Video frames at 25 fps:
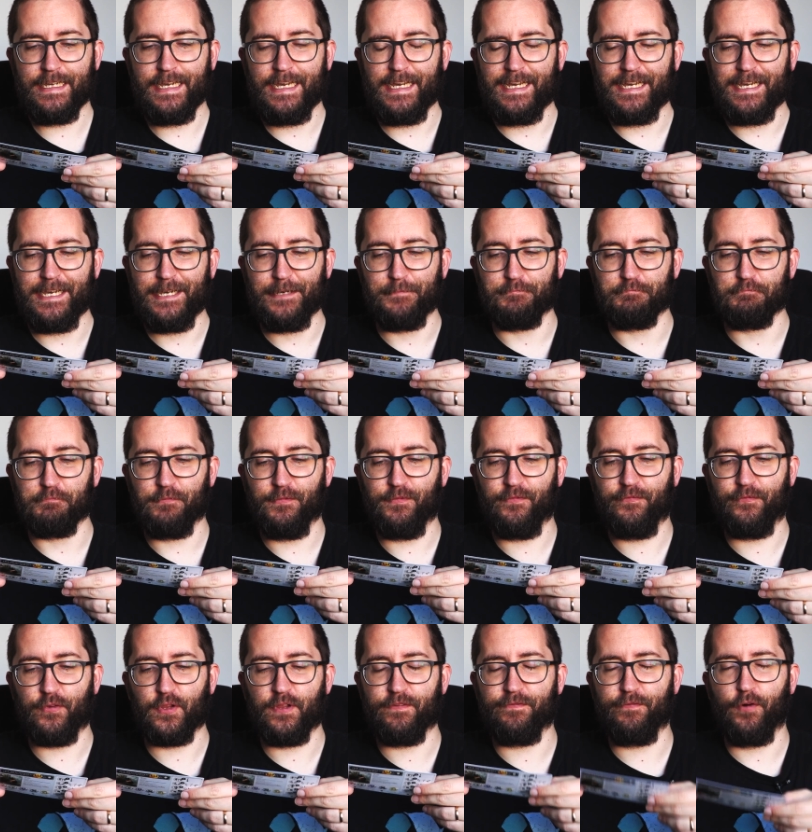
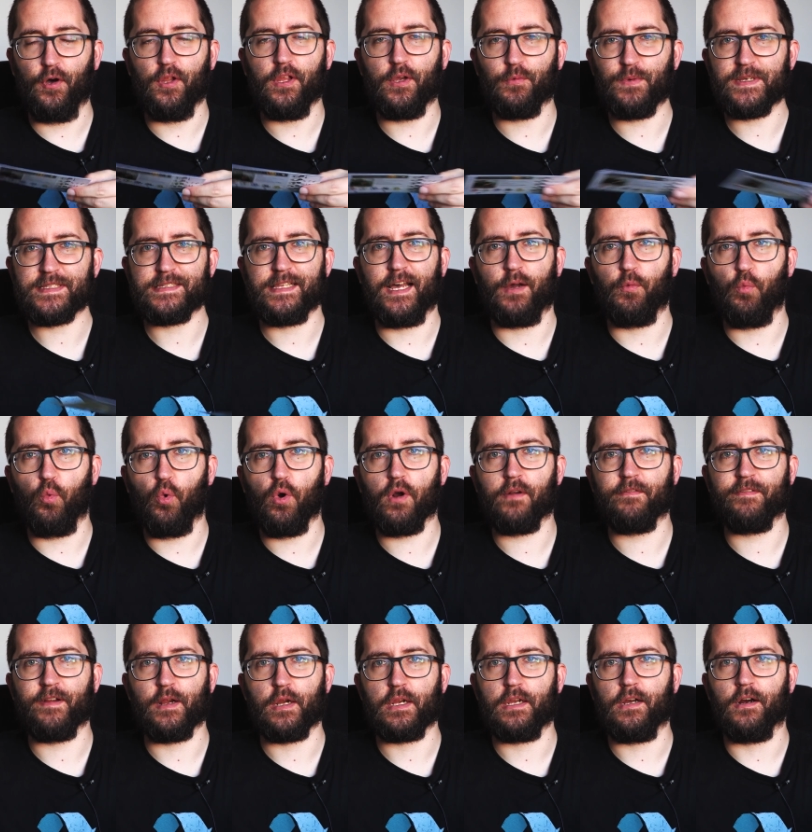For the Fallout Wasteland
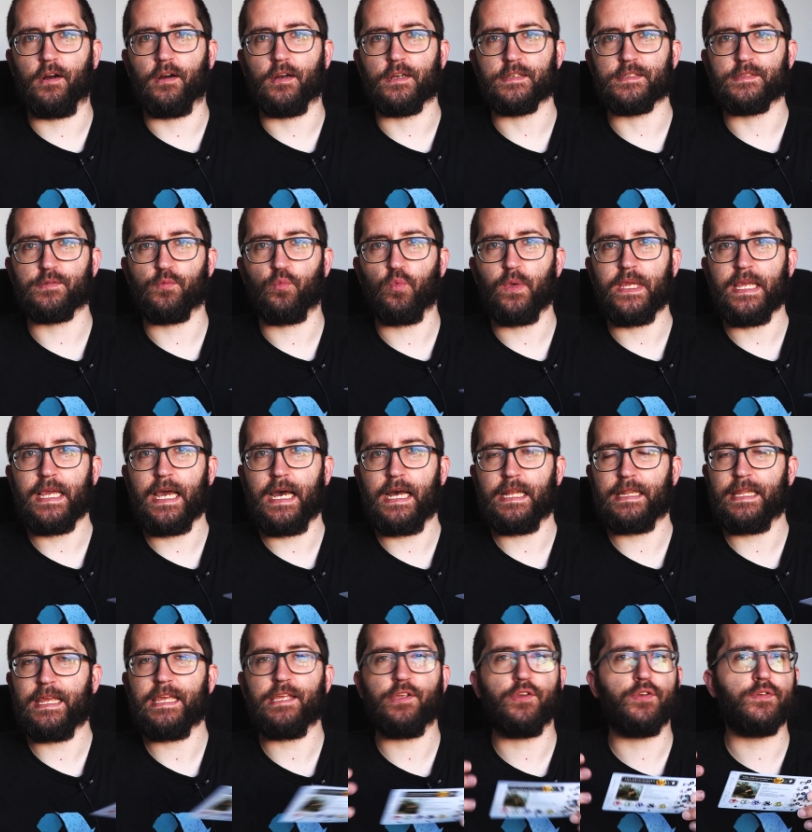Warfare cards,
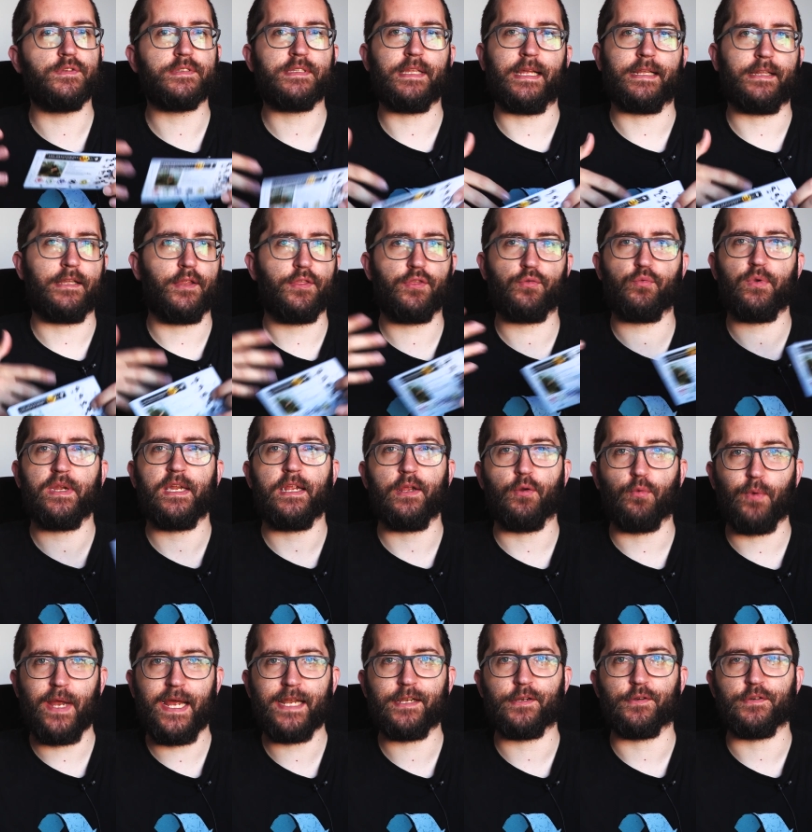they used like the
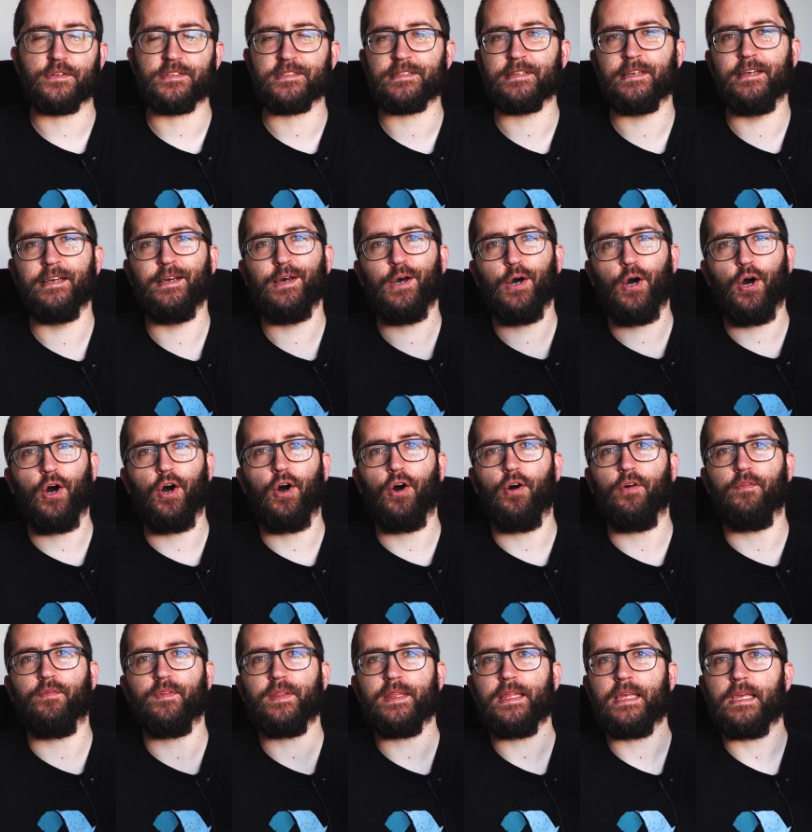3D renders
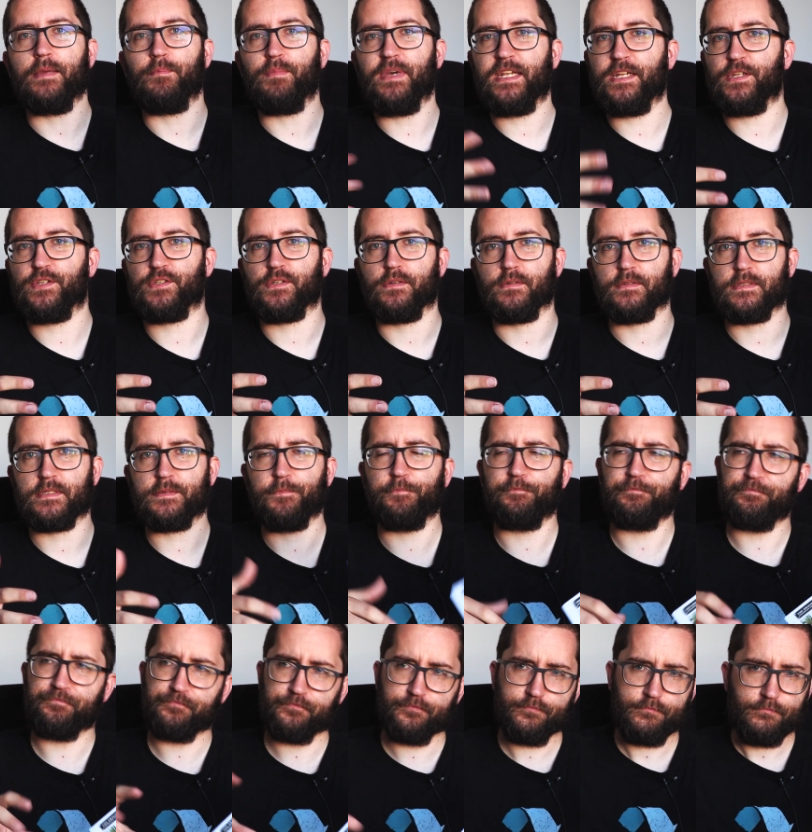of the miniatures,
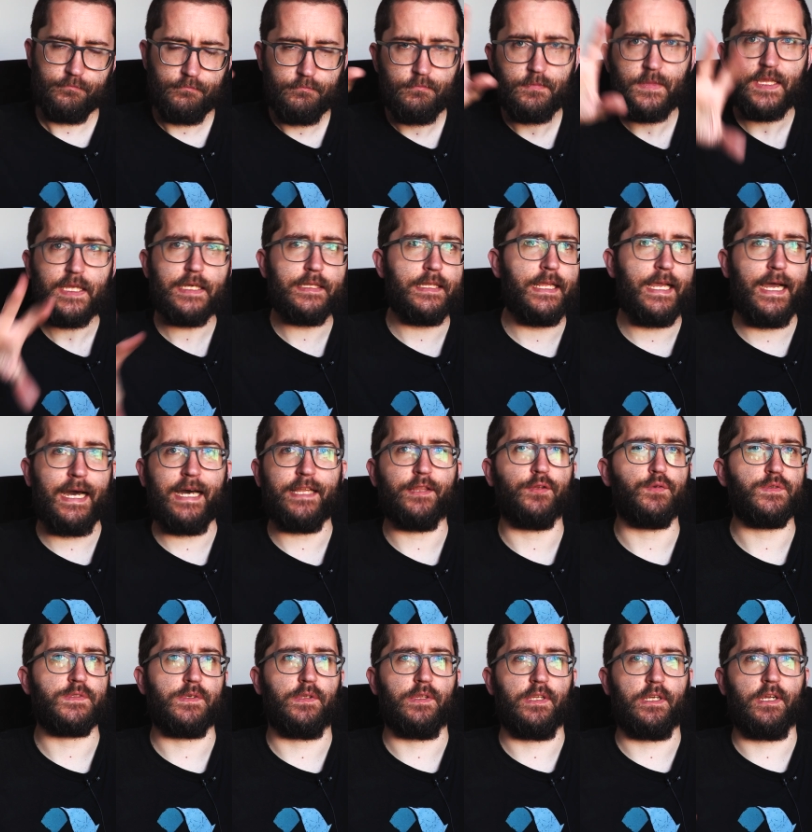and they had
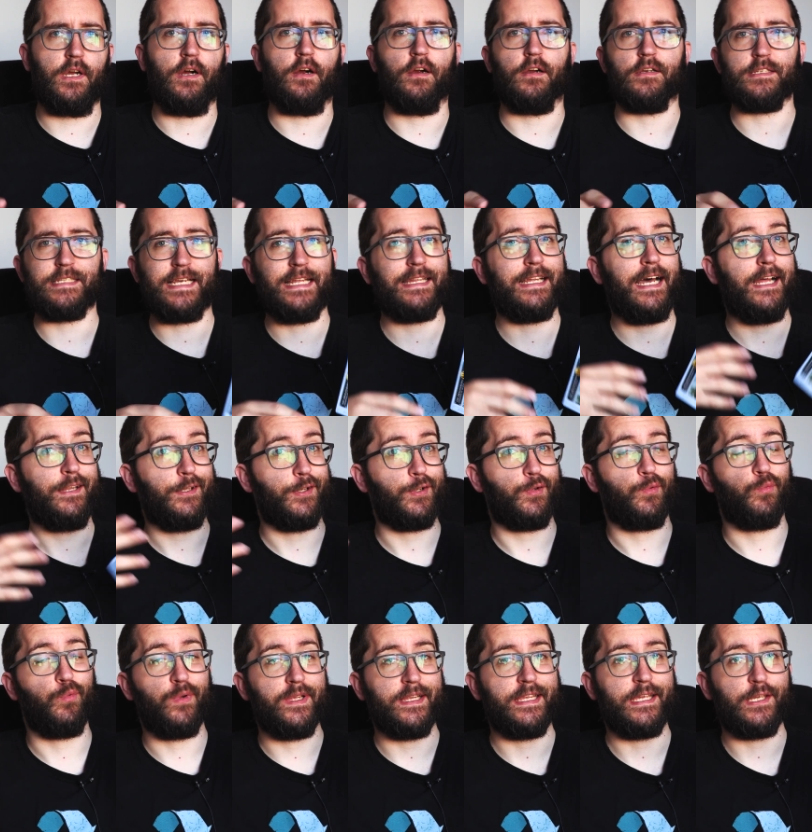those on the cards, and that
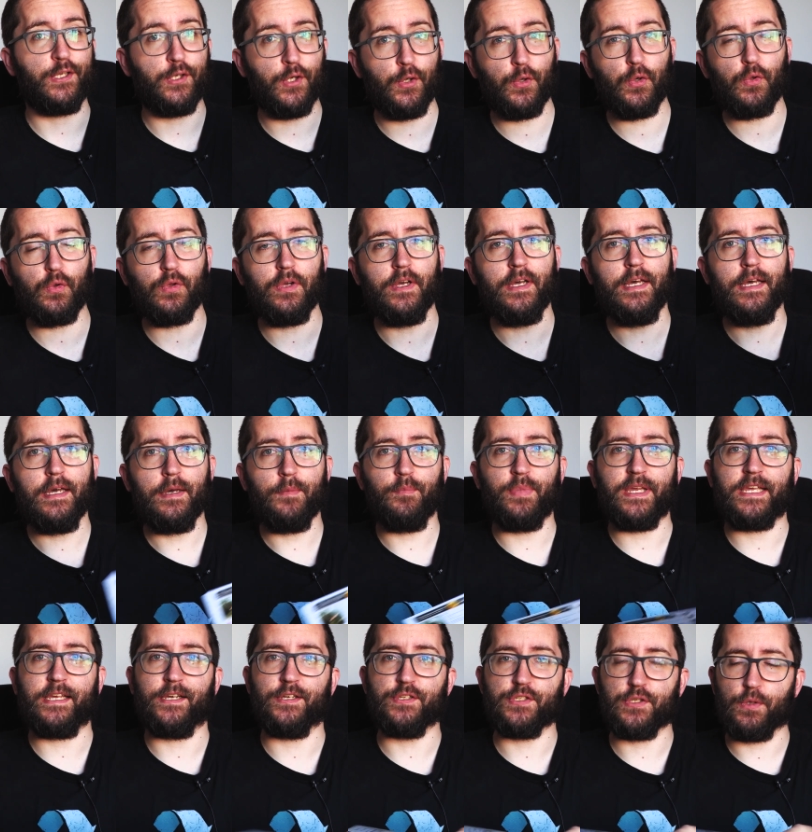looked really cool
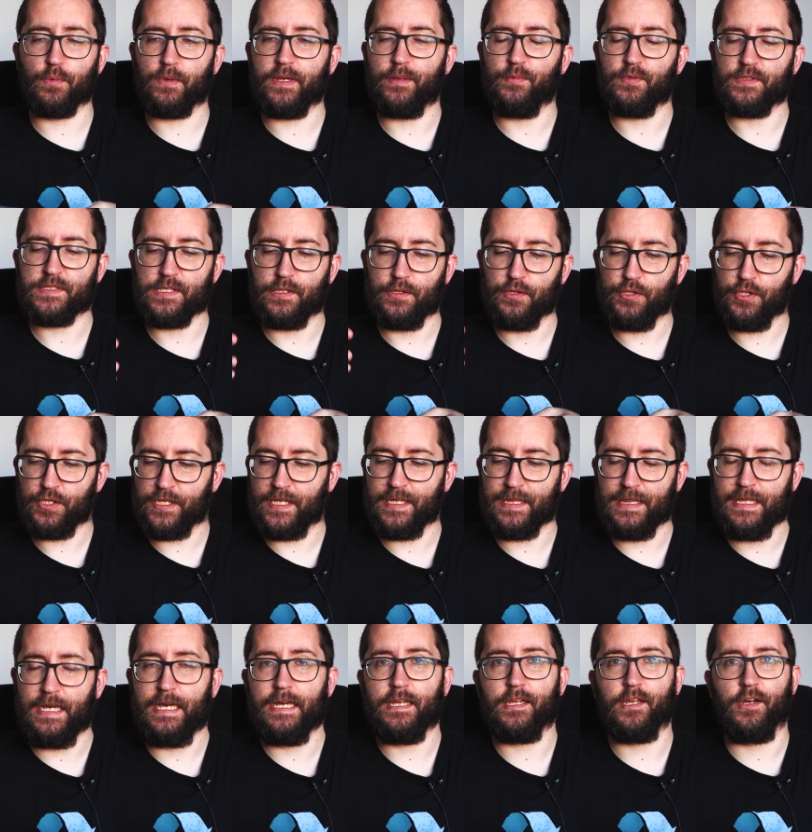because you were able to look
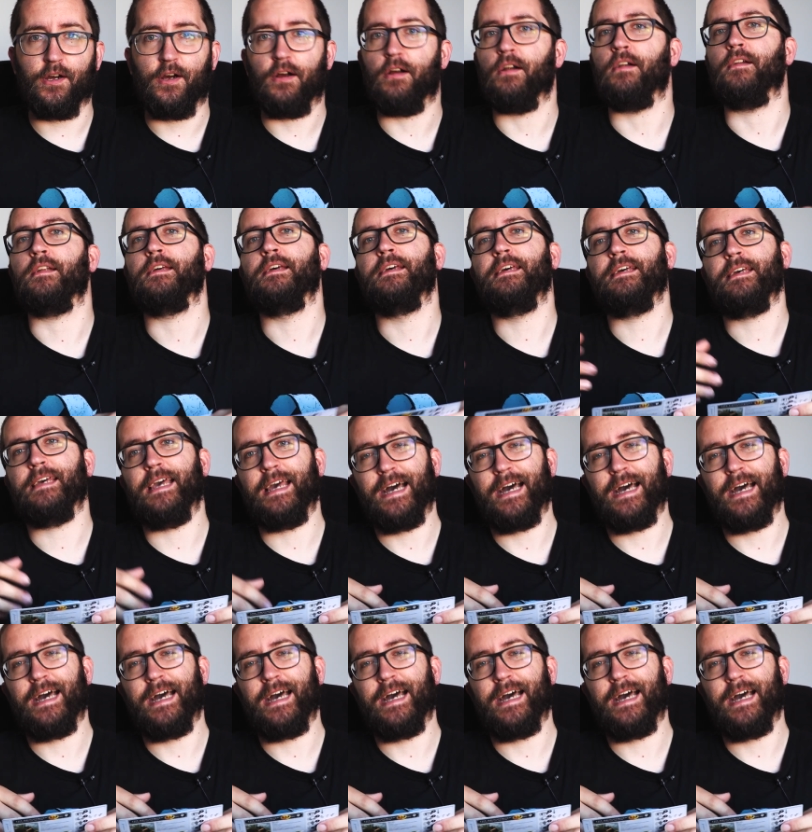at that card.